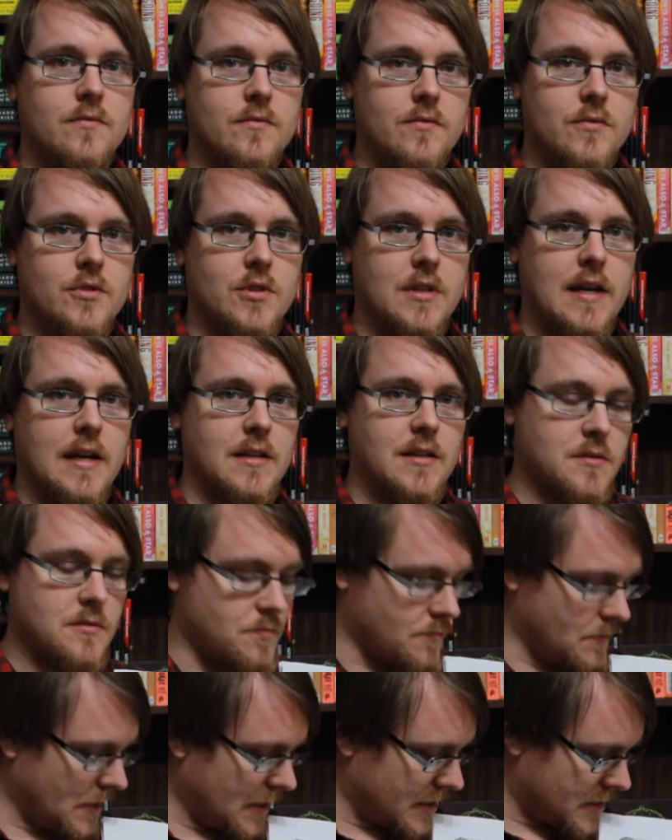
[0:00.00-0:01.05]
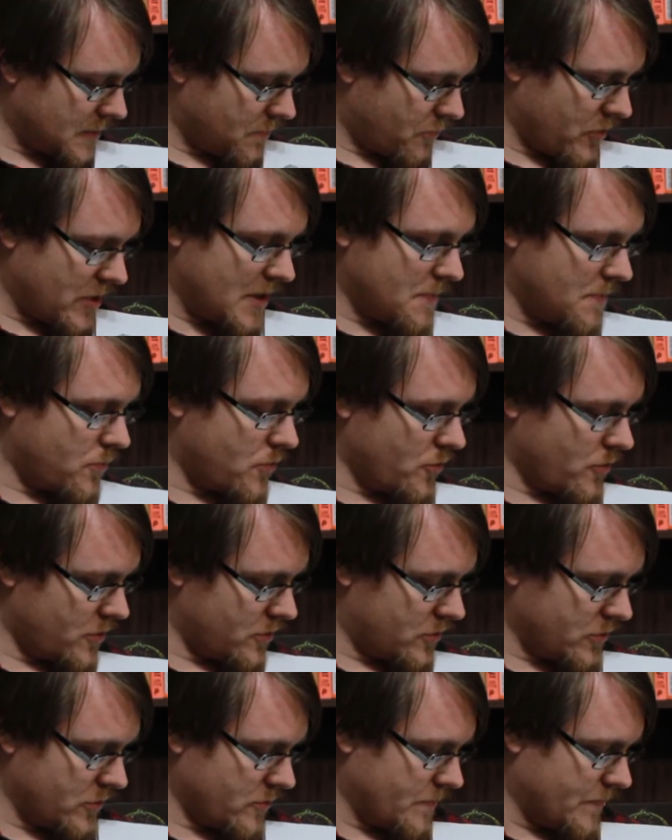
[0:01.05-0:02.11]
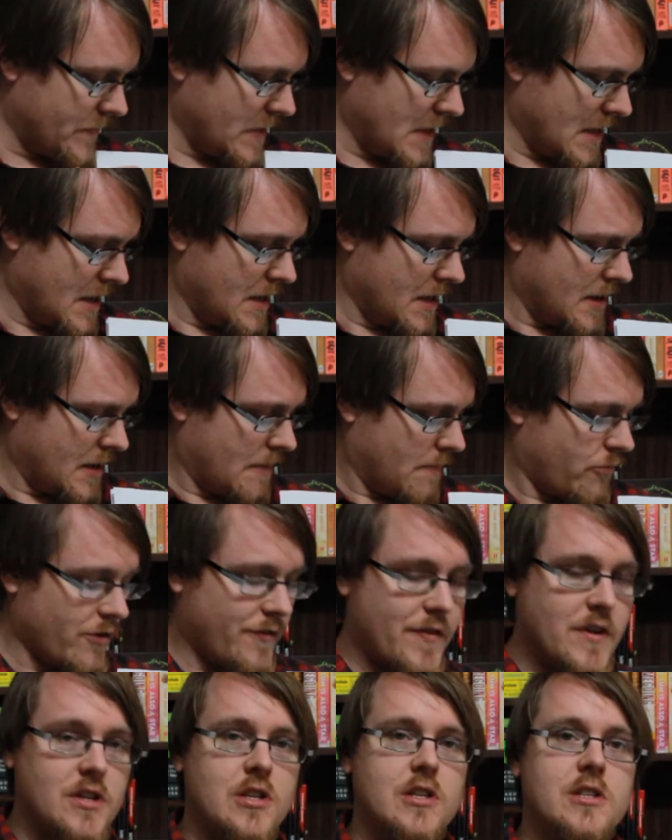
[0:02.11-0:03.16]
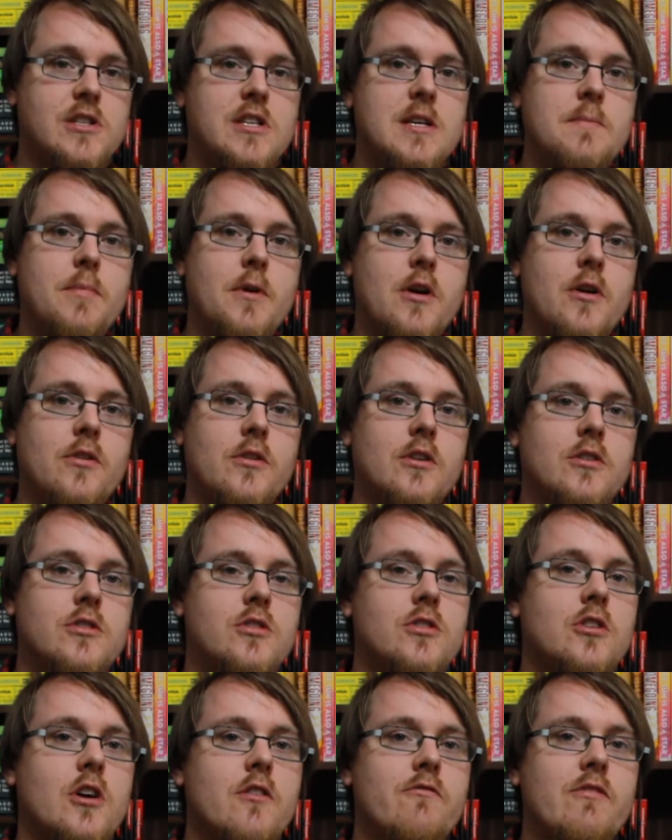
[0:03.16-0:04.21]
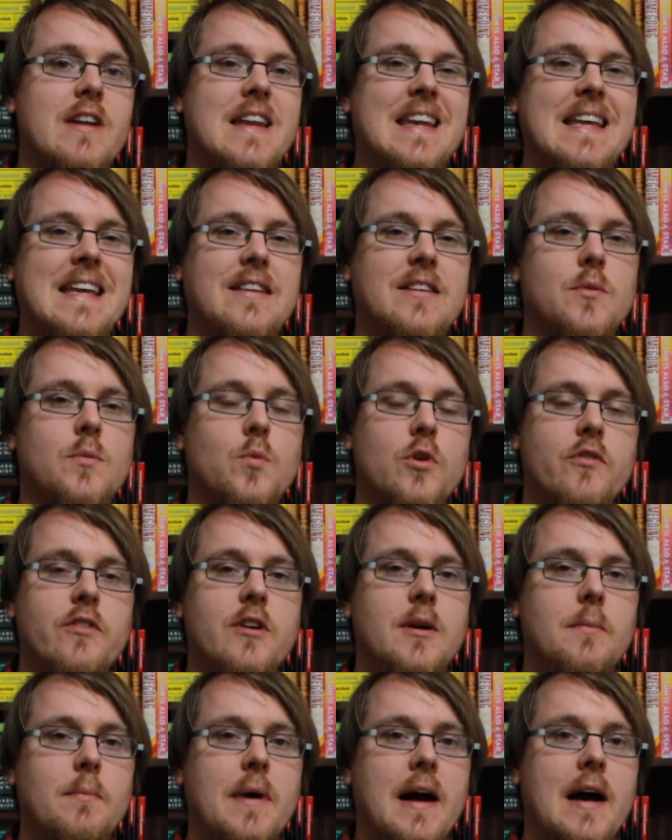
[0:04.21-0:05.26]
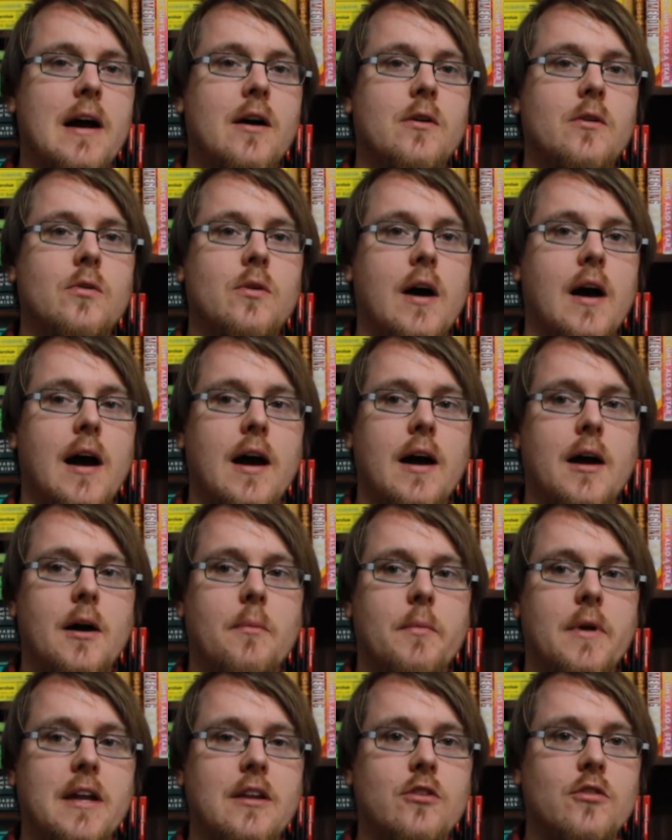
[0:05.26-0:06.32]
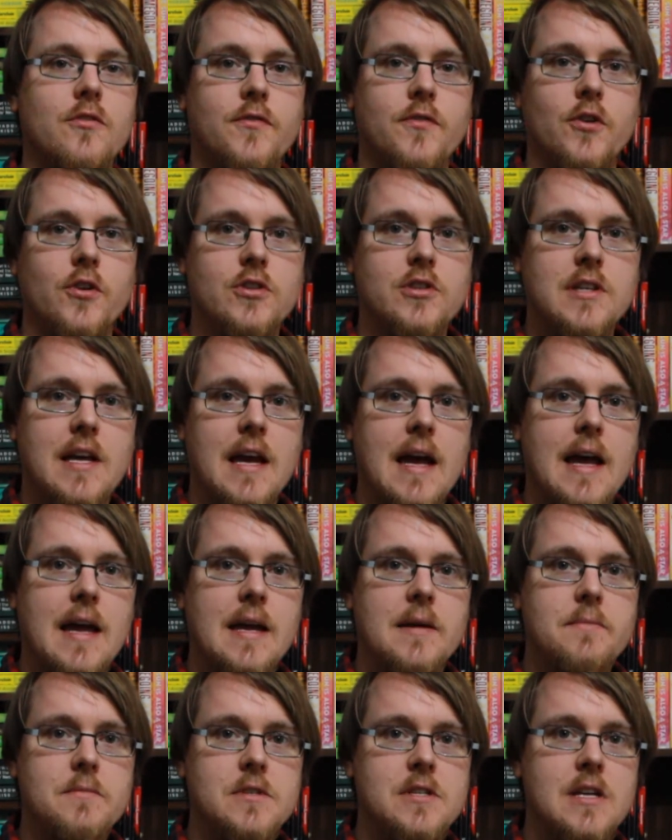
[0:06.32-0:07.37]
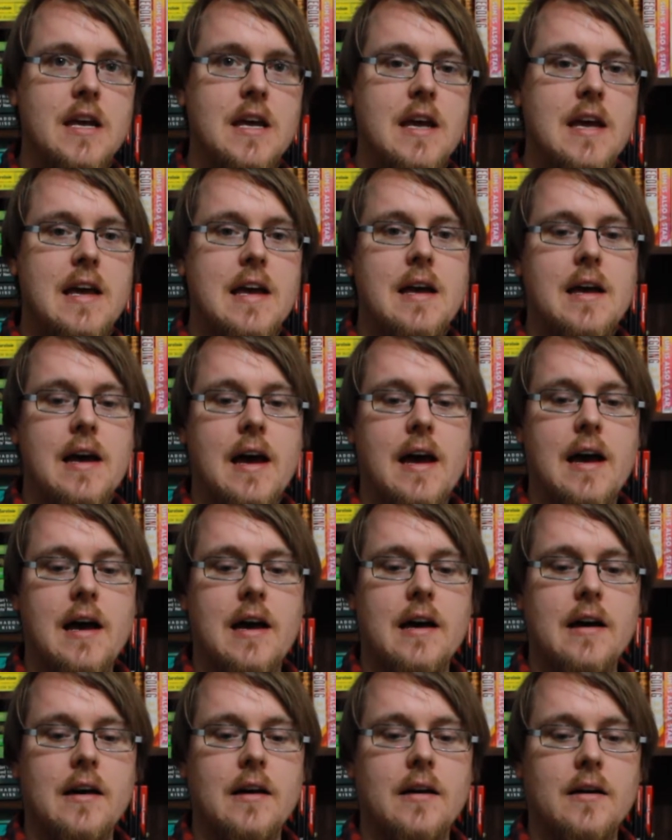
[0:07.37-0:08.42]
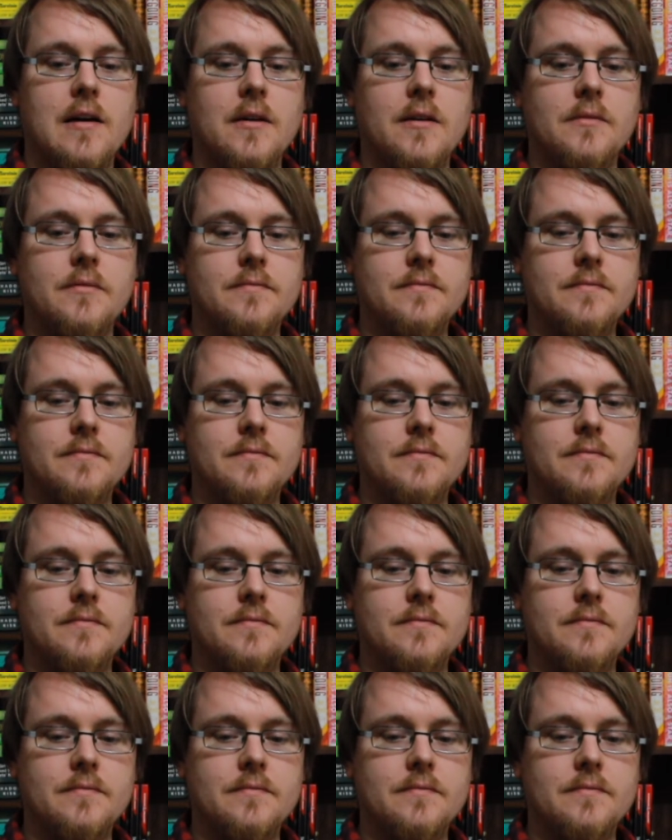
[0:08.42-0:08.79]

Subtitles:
So that's a pretty important tool. Proficiency bonus you don't really need to worry about in your first games. The